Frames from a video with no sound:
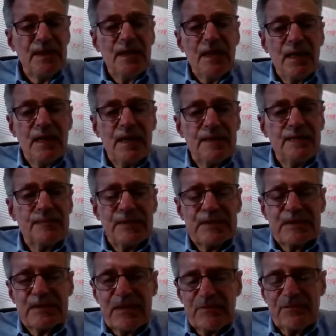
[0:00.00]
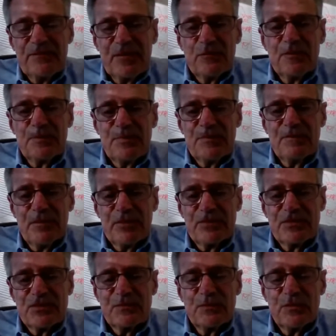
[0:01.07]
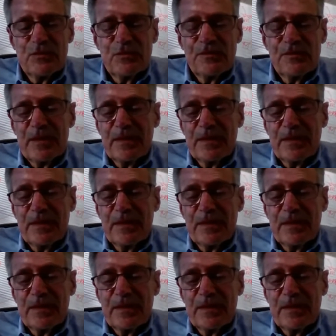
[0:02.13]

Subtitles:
But definitely would be very smooth.